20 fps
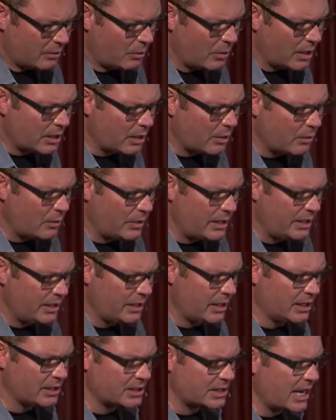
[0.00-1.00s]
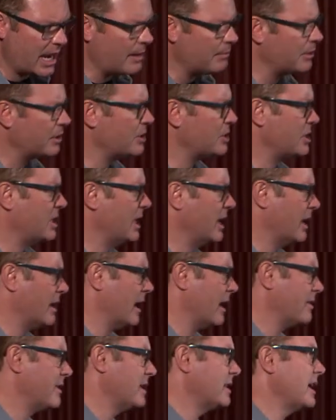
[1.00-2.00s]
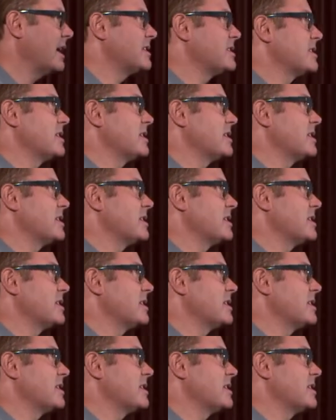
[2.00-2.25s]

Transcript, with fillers: what are we established in? I think that's